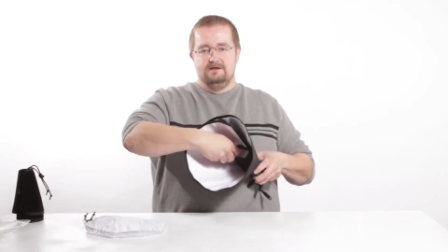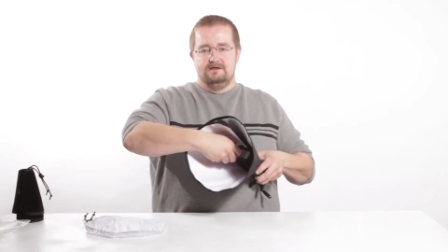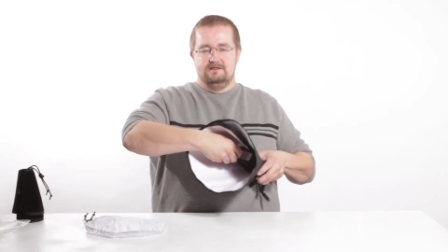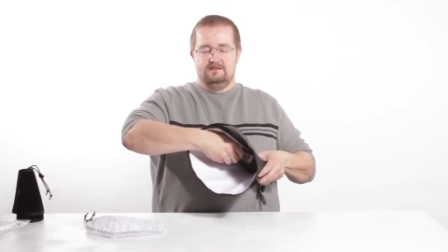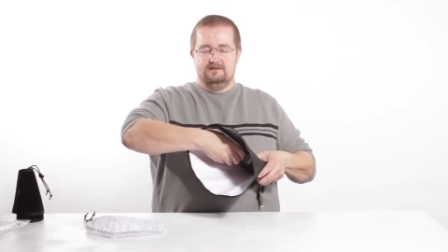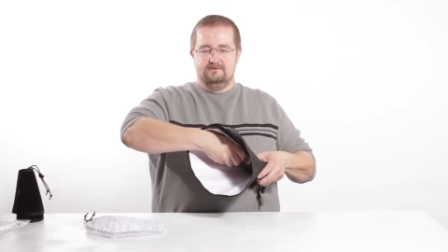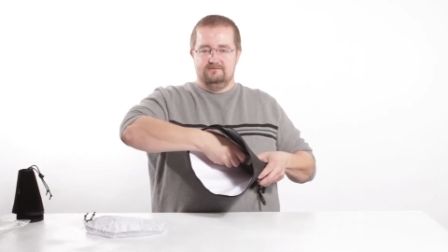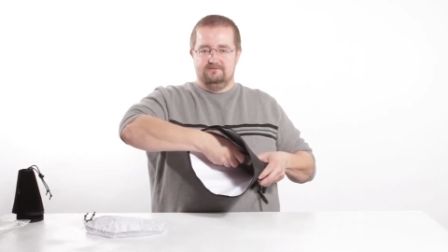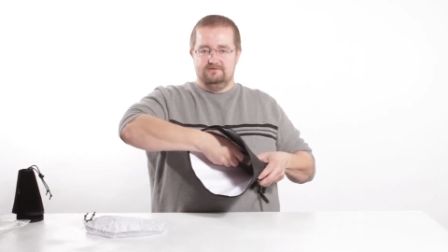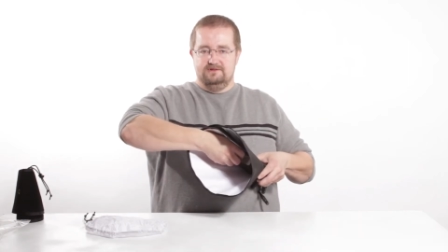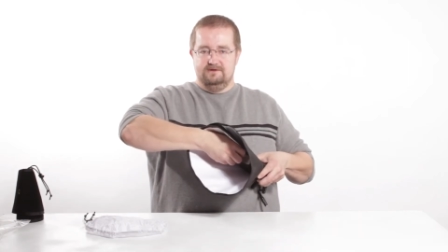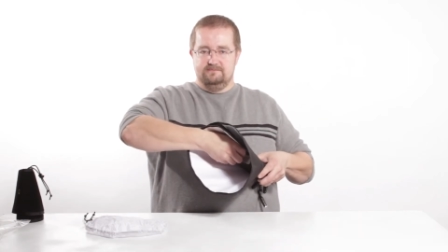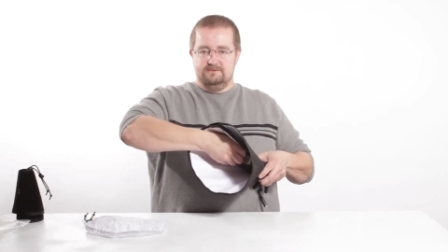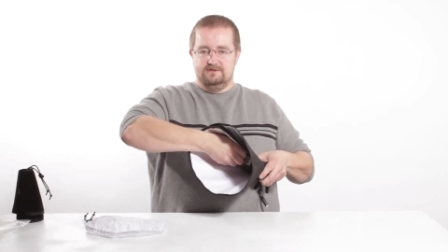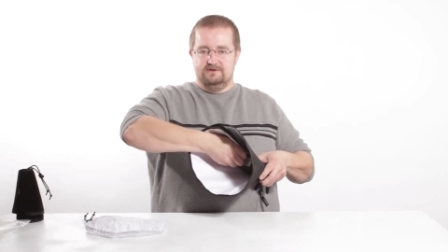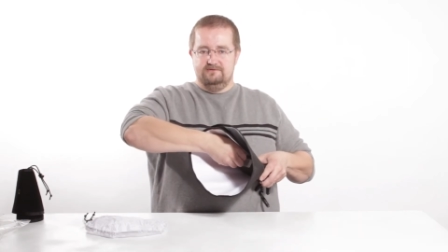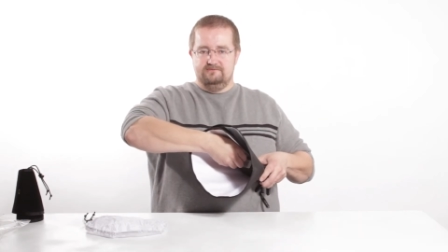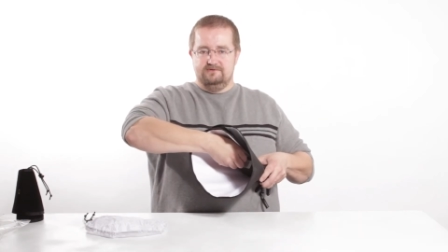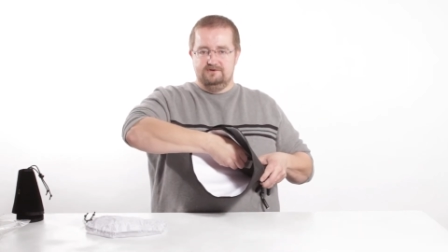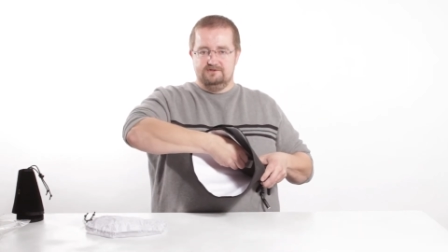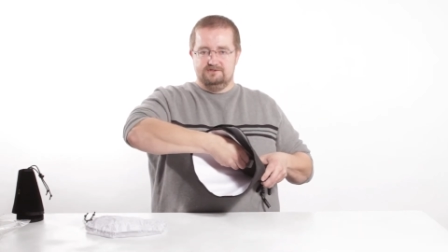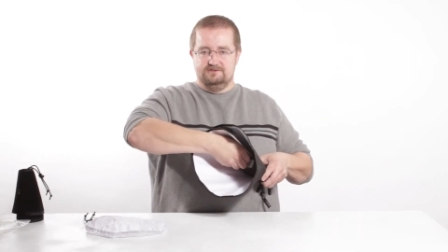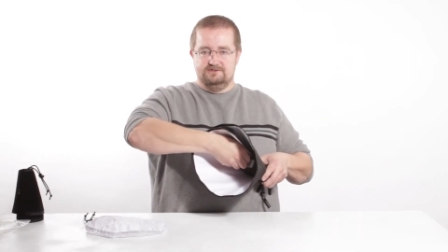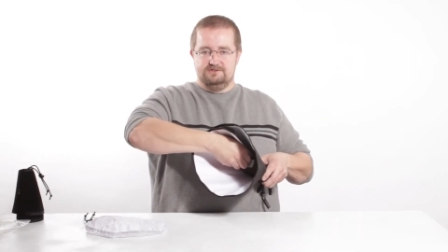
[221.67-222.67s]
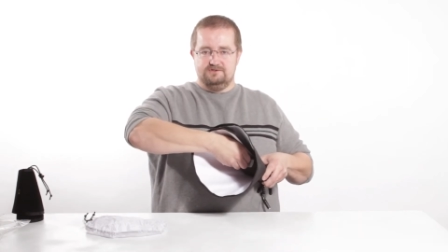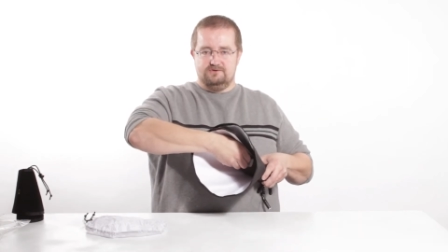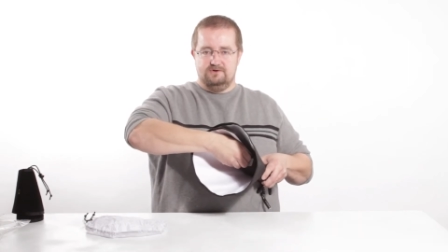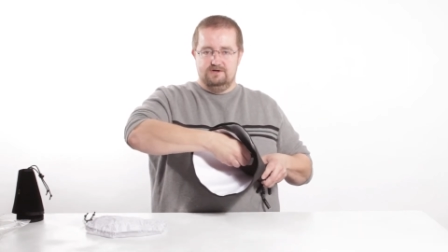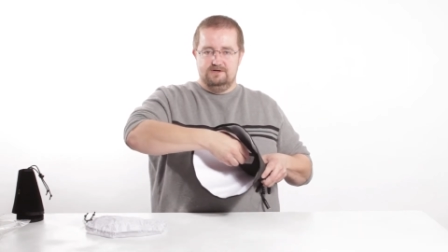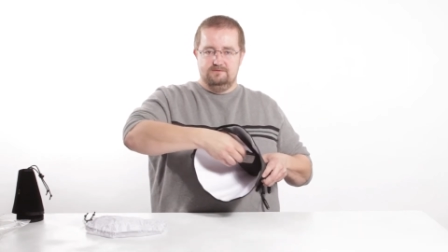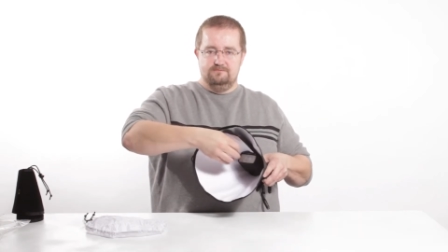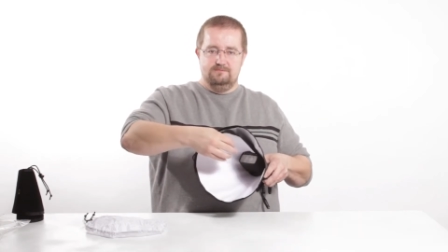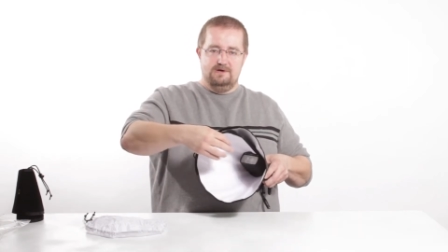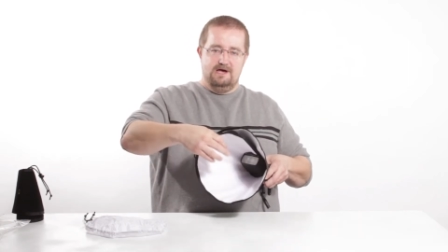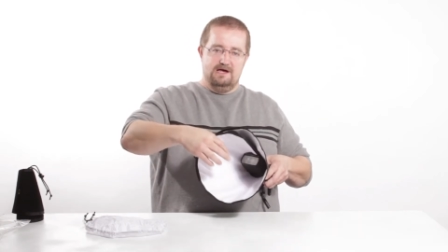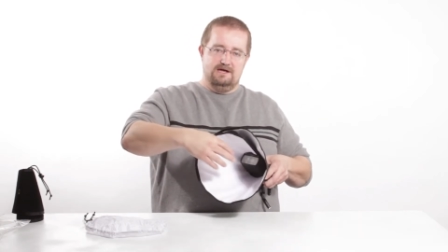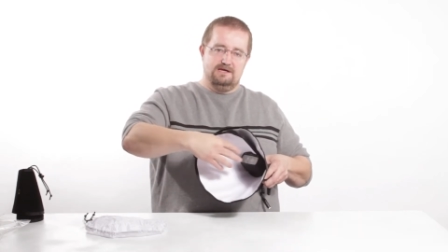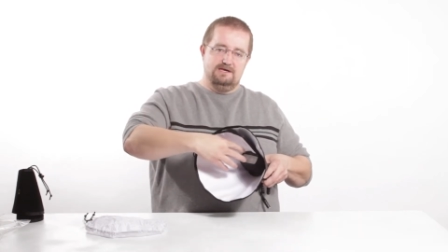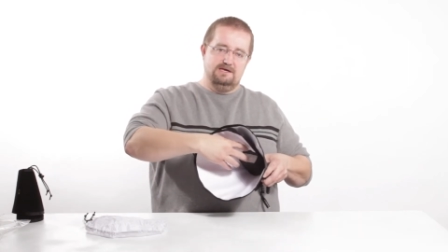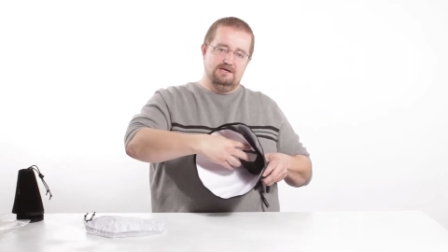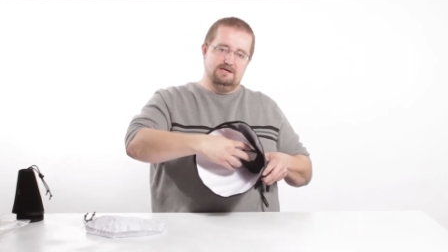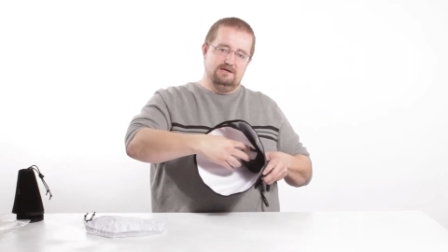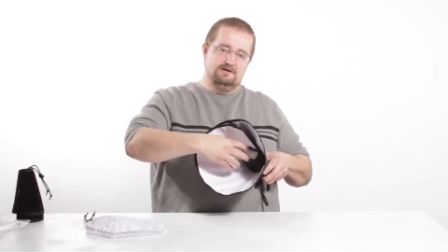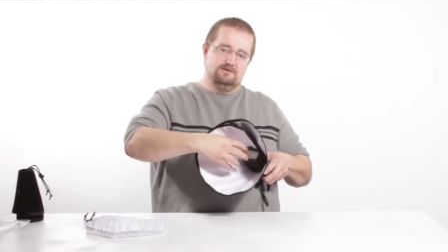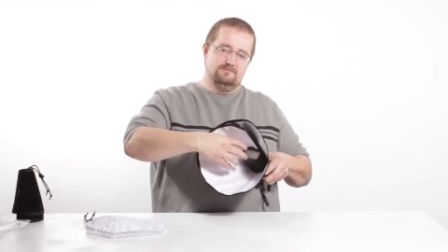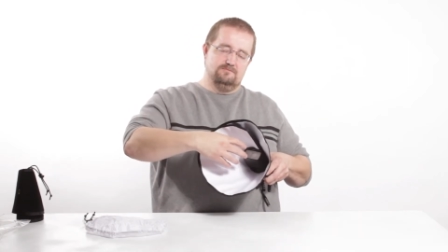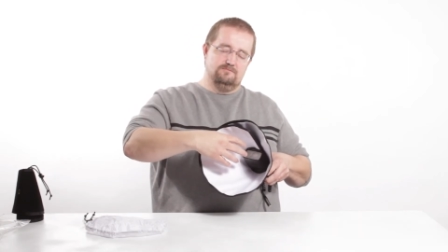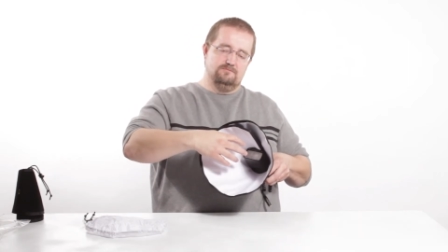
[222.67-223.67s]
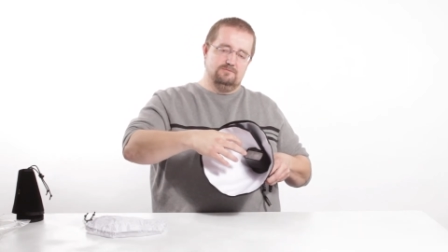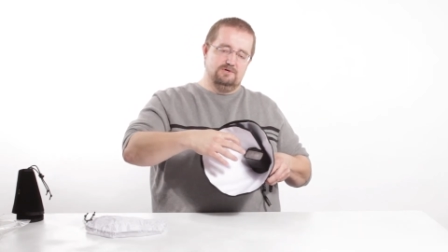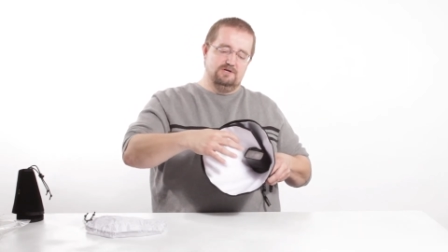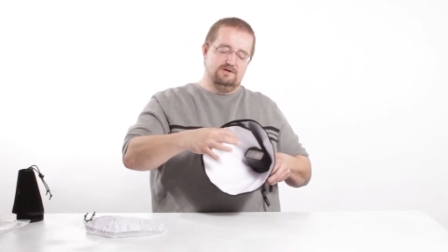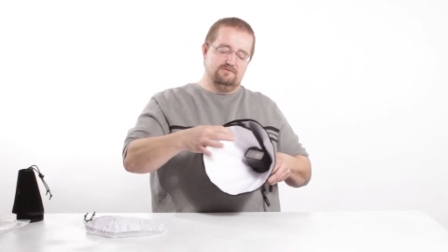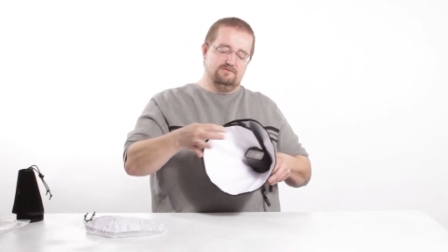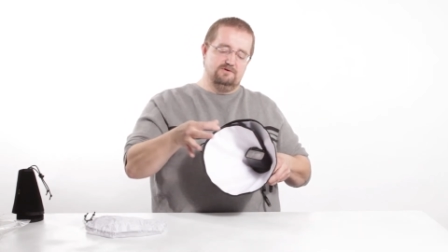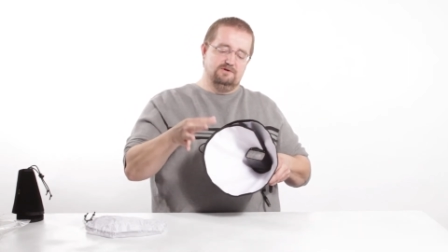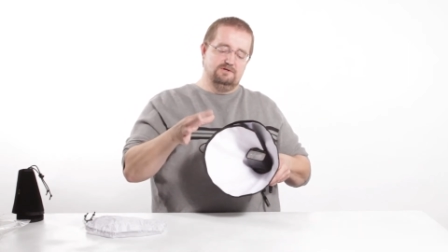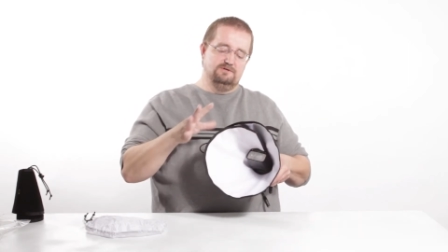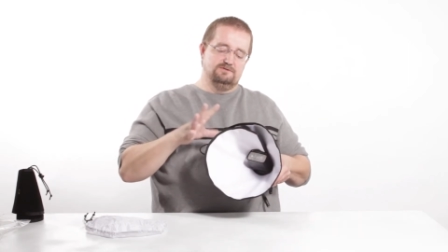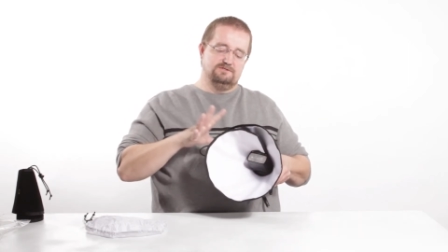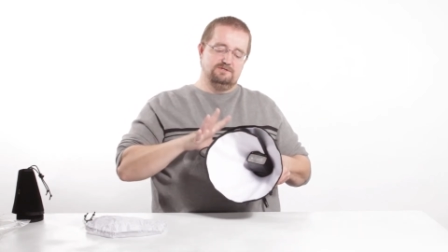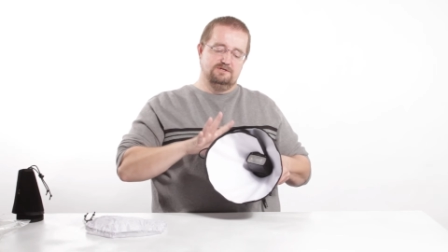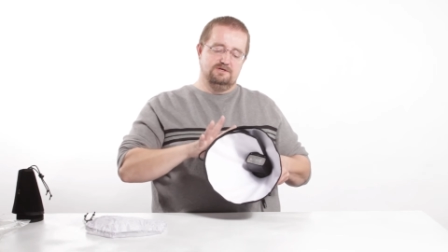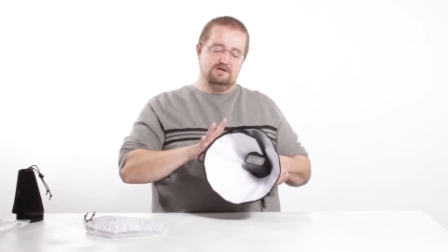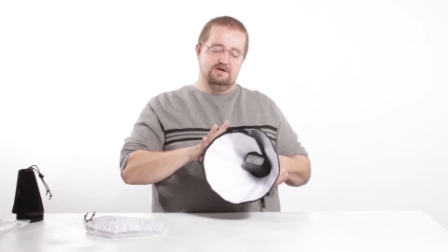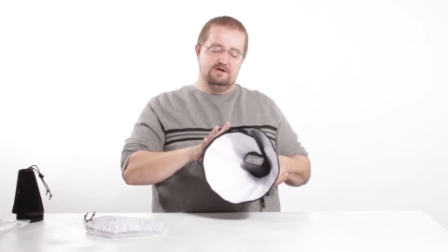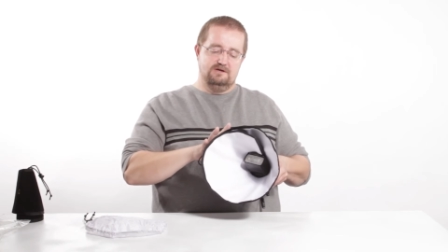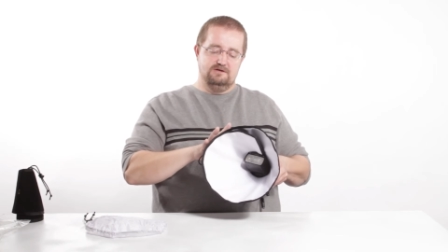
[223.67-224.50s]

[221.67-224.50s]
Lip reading: then flip the diffusion screen back in. But if you're using